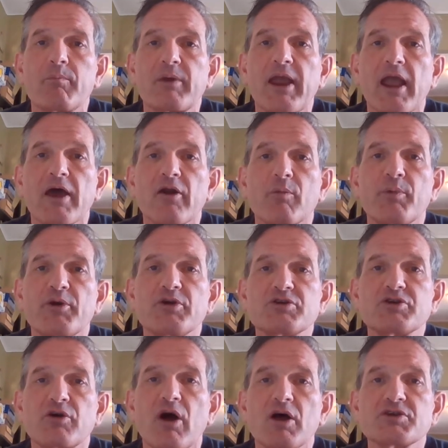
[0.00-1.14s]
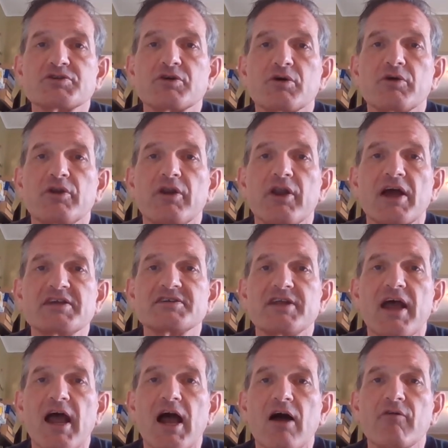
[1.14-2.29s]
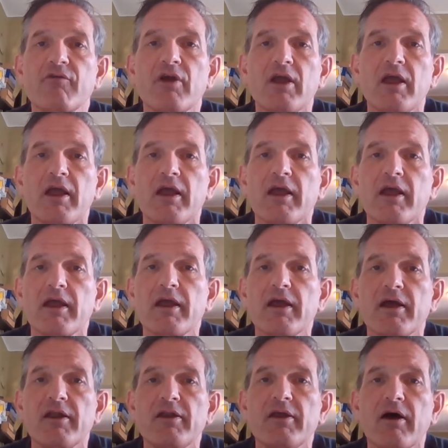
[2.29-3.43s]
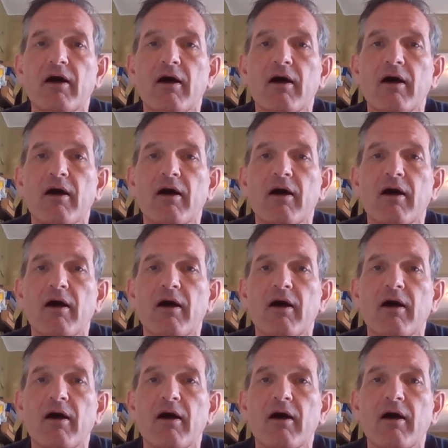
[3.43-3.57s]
can openers are also nice to have. And